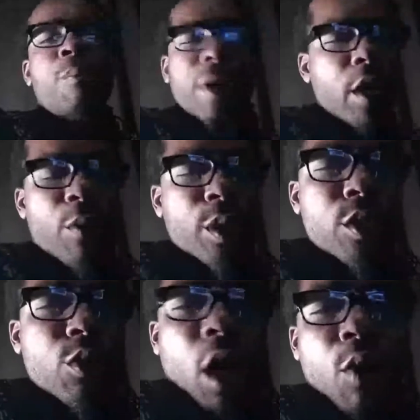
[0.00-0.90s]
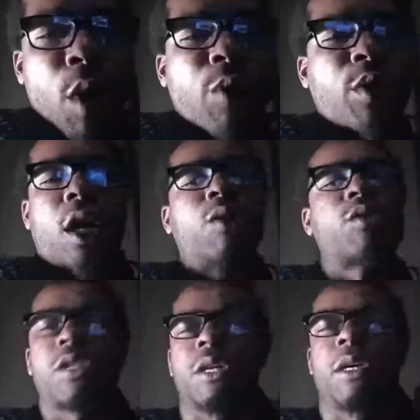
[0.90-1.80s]
Period. You don't want to go
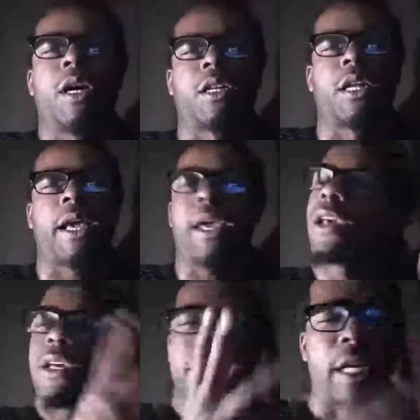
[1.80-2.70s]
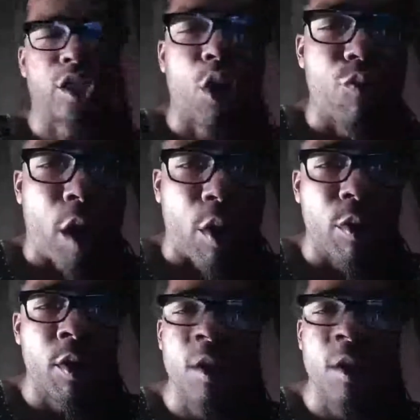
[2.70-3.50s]
to the motherland. That's your fault.